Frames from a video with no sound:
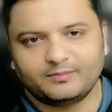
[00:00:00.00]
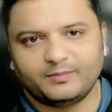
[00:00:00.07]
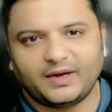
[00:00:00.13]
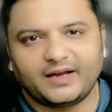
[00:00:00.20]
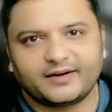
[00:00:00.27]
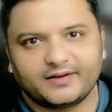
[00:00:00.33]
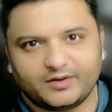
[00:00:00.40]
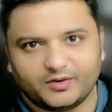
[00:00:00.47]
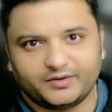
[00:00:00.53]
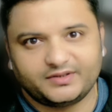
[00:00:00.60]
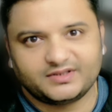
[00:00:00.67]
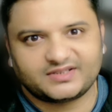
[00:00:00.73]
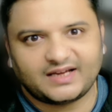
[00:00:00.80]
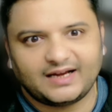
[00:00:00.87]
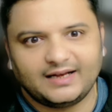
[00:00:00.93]
marker or
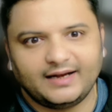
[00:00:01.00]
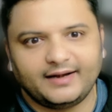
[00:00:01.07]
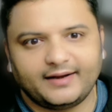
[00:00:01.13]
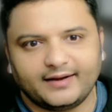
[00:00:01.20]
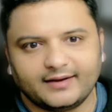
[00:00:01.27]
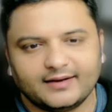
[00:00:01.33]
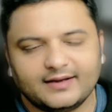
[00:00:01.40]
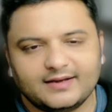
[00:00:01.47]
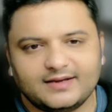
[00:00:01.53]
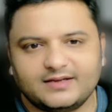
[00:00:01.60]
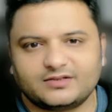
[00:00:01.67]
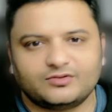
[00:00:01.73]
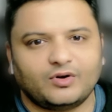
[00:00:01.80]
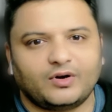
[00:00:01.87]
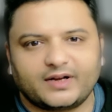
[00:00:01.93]
this highlighting
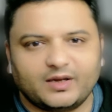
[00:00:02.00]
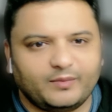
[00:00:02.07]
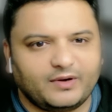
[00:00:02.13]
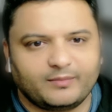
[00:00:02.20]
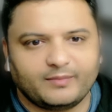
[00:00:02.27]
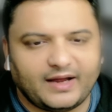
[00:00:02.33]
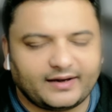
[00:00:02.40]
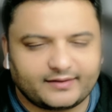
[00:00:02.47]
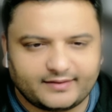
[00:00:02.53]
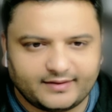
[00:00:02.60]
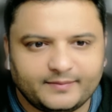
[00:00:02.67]
is not coming back.